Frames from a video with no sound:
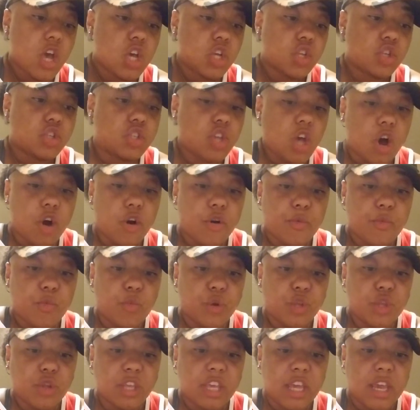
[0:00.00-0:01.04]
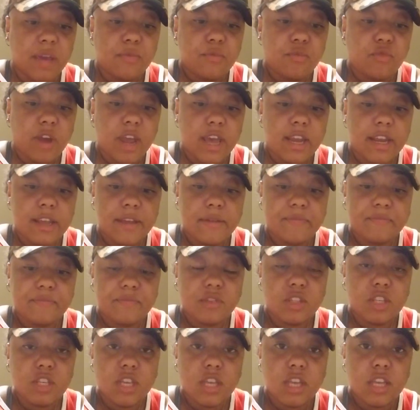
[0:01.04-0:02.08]
So when you're getting ready
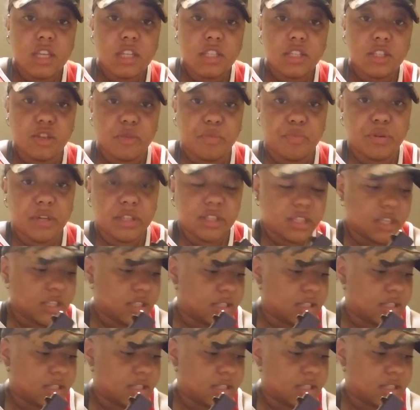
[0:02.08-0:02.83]
to put the